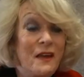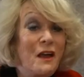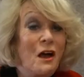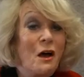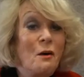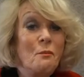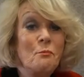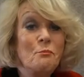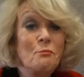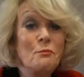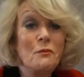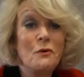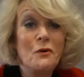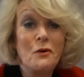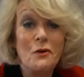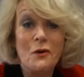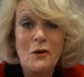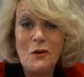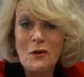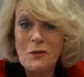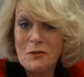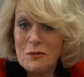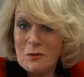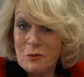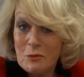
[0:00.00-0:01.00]
are
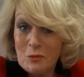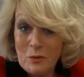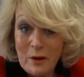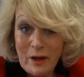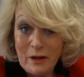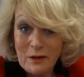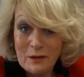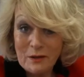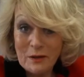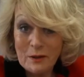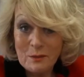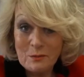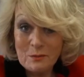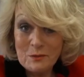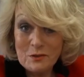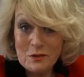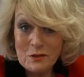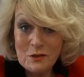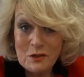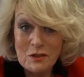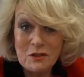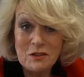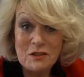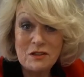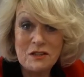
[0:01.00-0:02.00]
more than welcome to
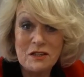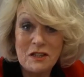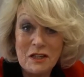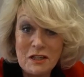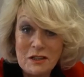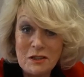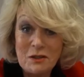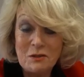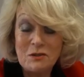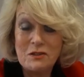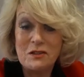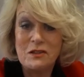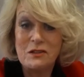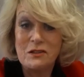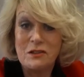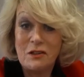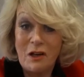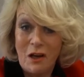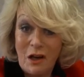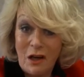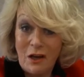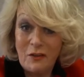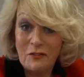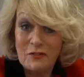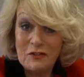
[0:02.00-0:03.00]
continue to look
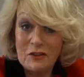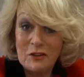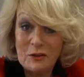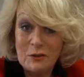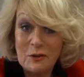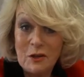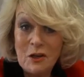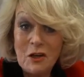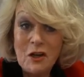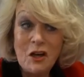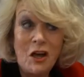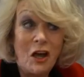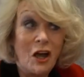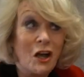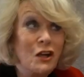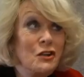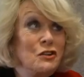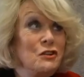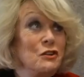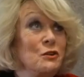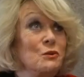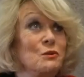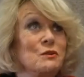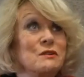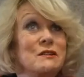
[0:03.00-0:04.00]
after you
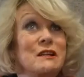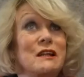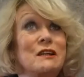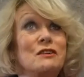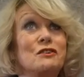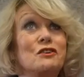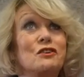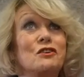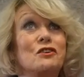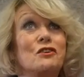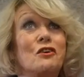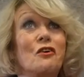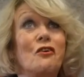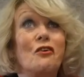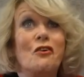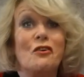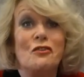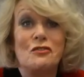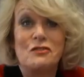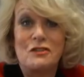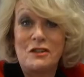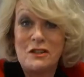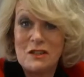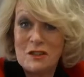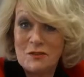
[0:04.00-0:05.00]
and use these
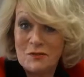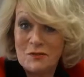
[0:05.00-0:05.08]
gorgeous